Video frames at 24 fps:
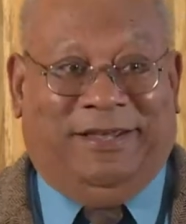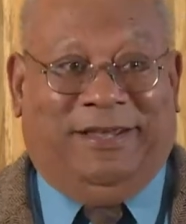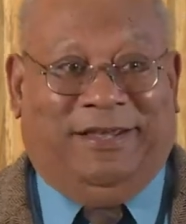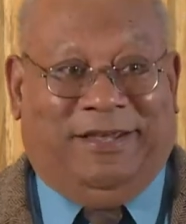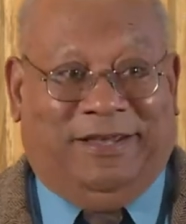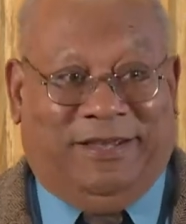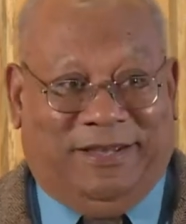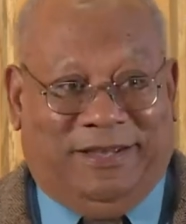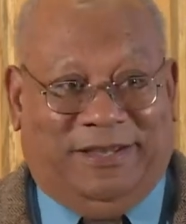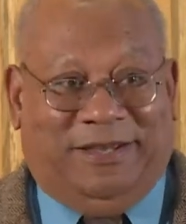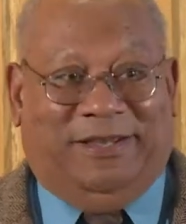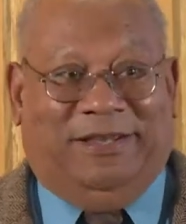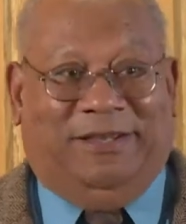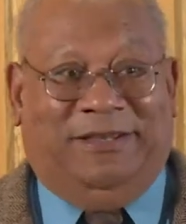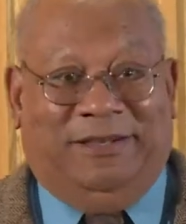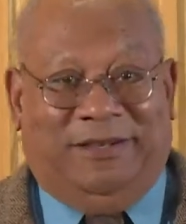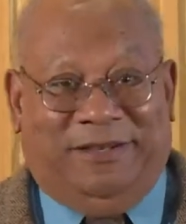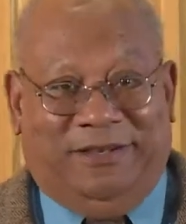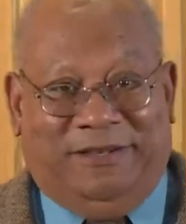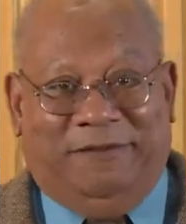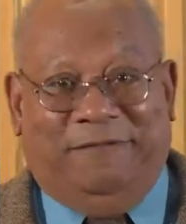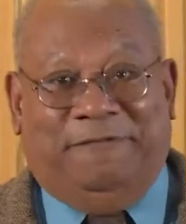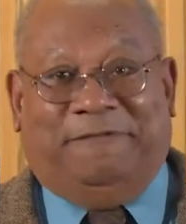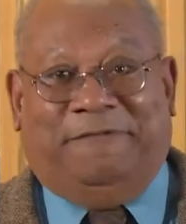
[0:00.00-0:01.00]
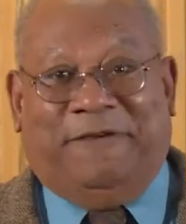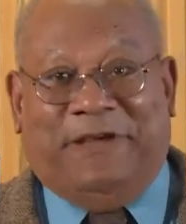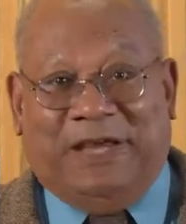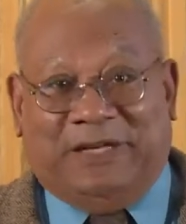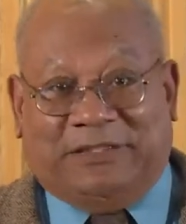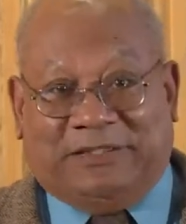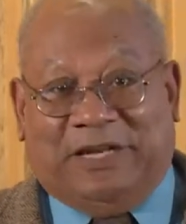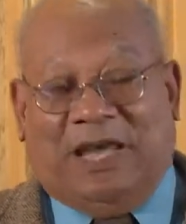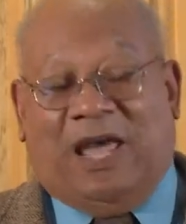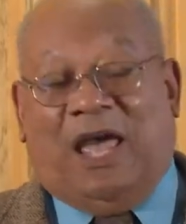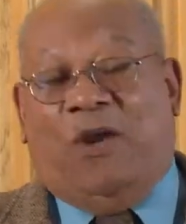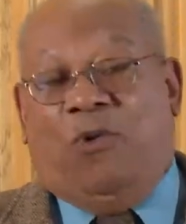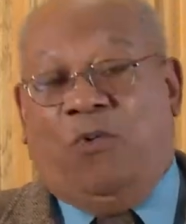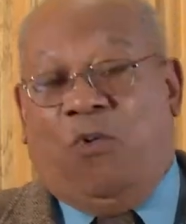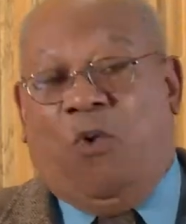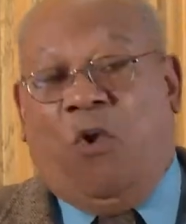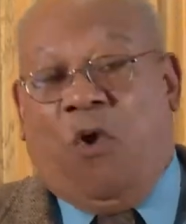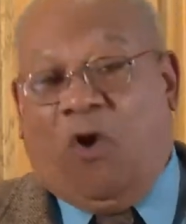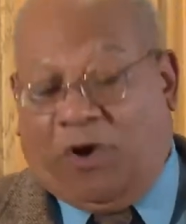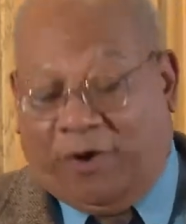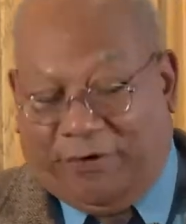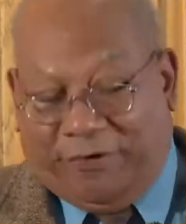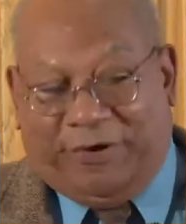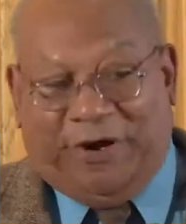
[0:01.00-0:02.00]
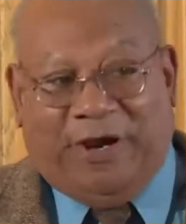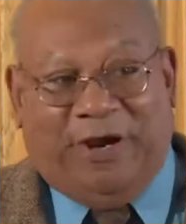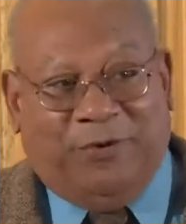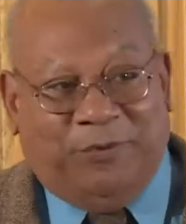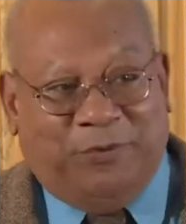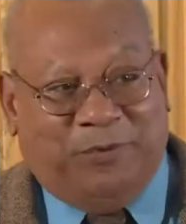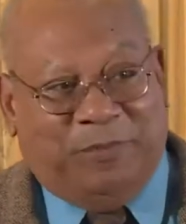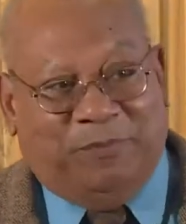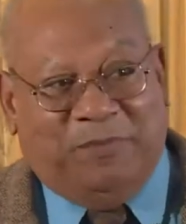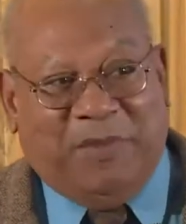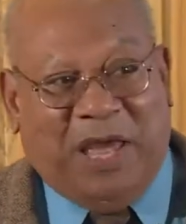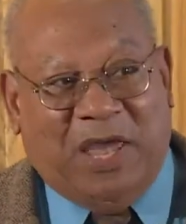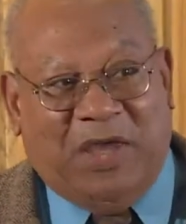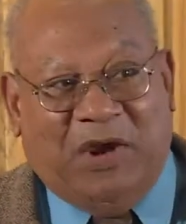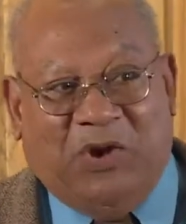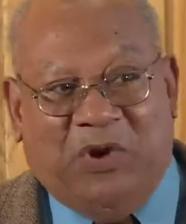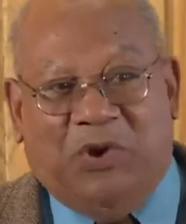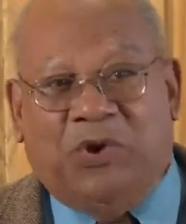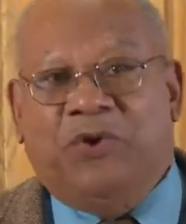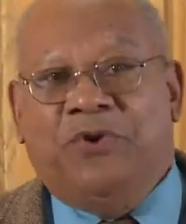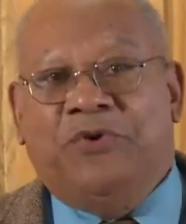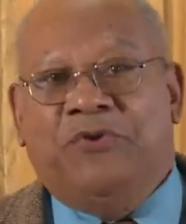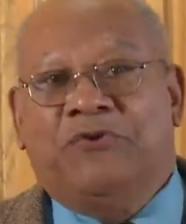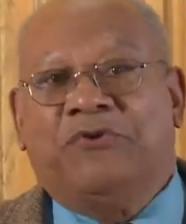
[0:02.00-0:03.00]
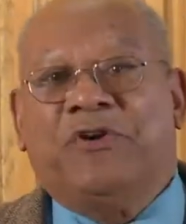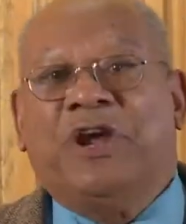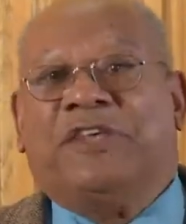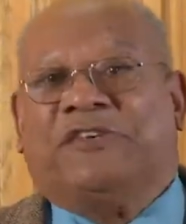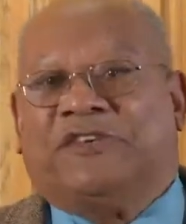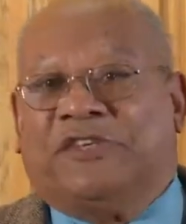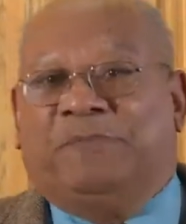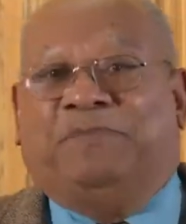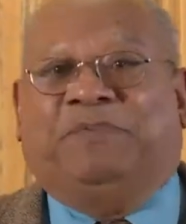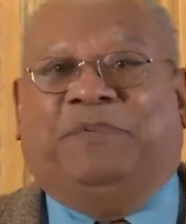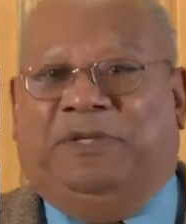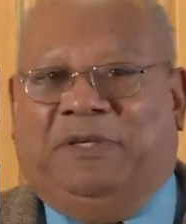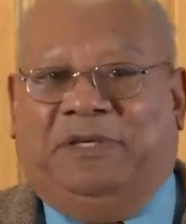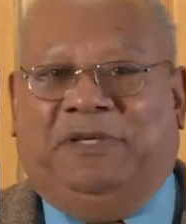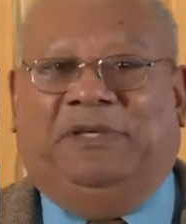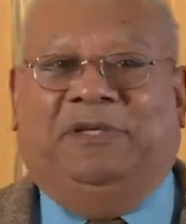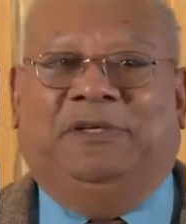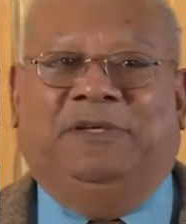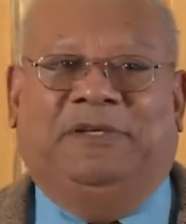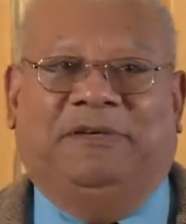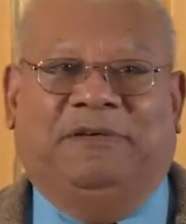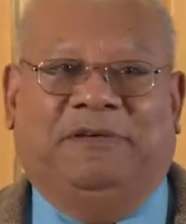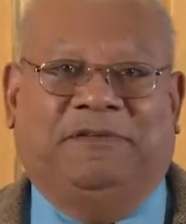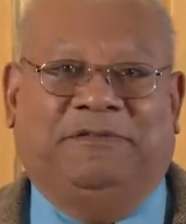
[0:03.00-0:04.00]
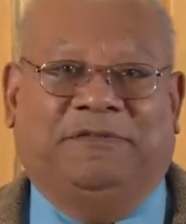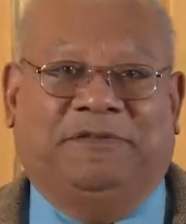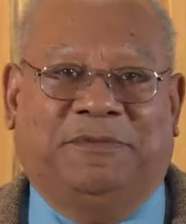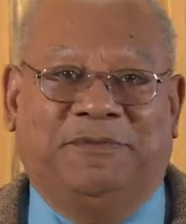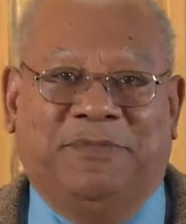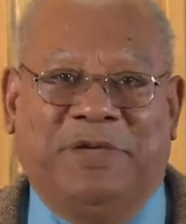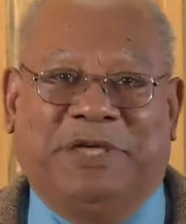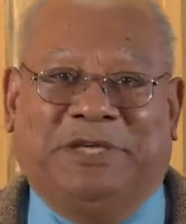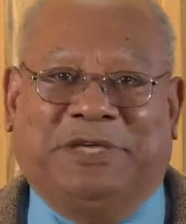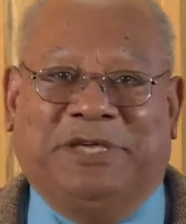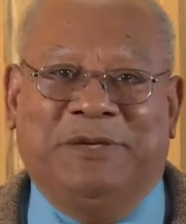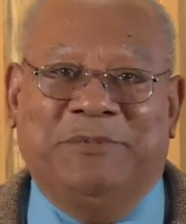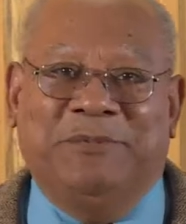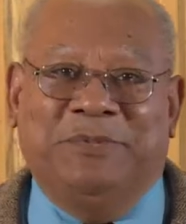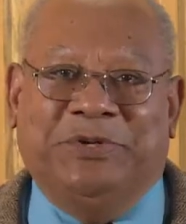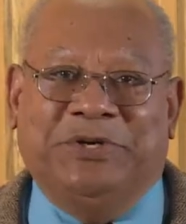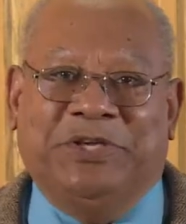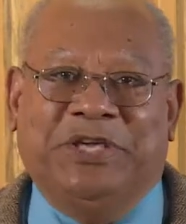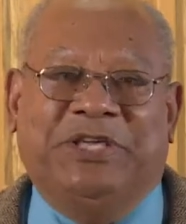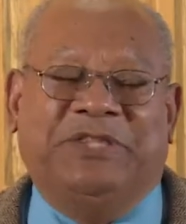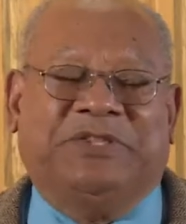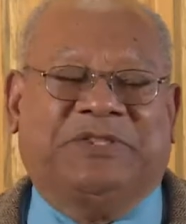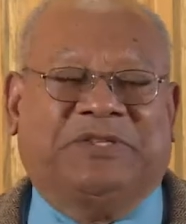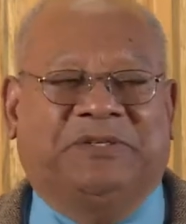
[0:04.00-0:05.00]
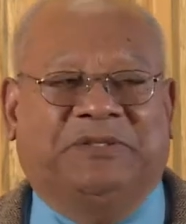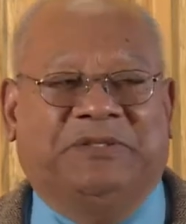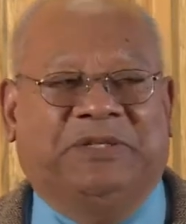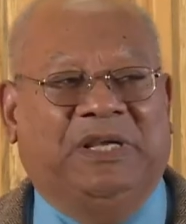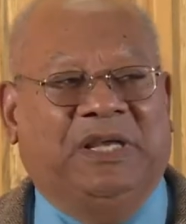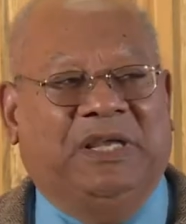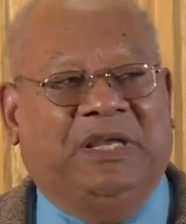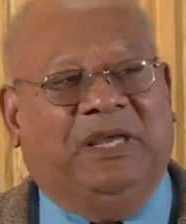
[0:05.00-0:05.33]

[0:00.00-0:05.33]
Uh, in fact, I walk around with my own recipe for making mojito.